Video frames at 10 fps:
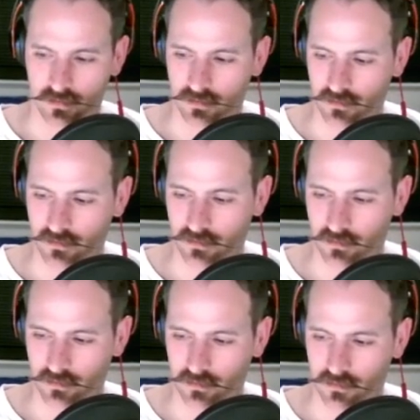
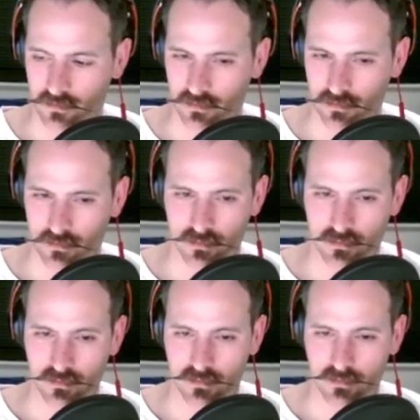
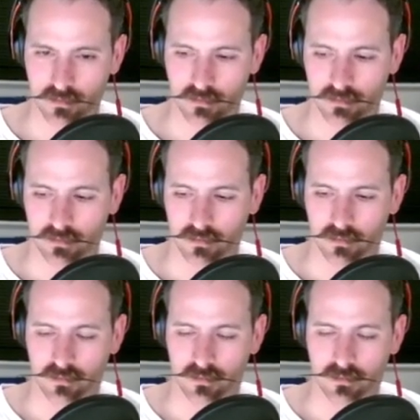
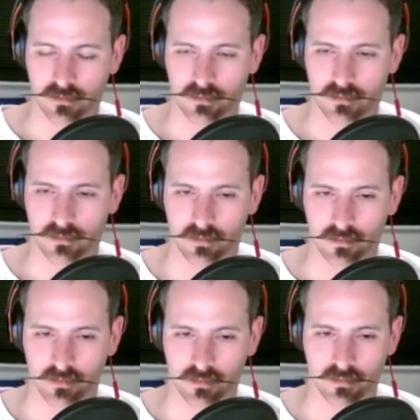
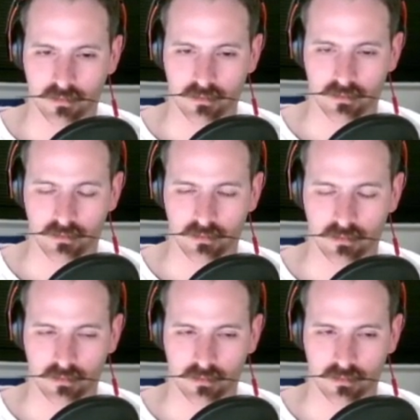
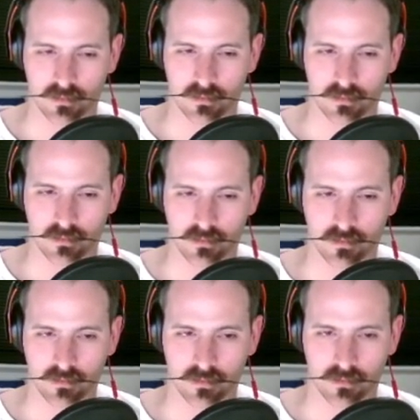
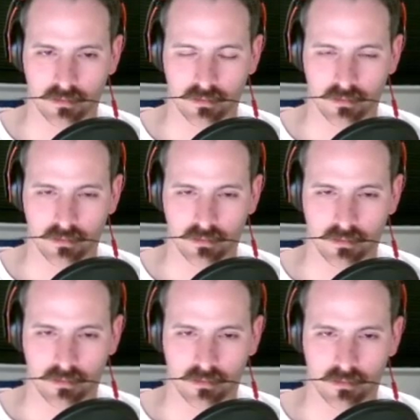
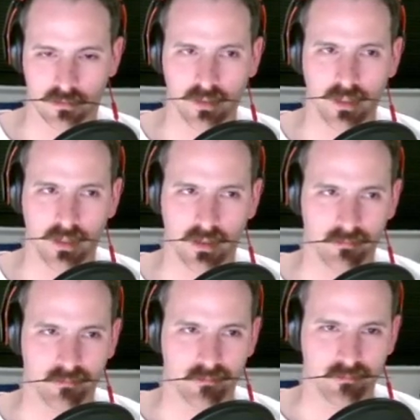
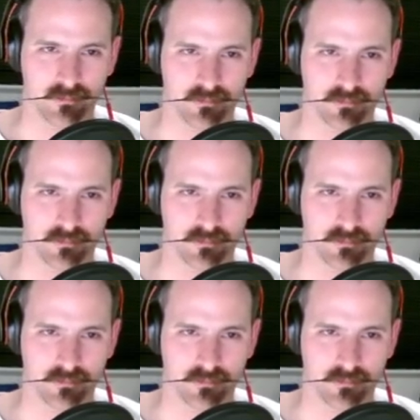No words are spoken by the person on screen.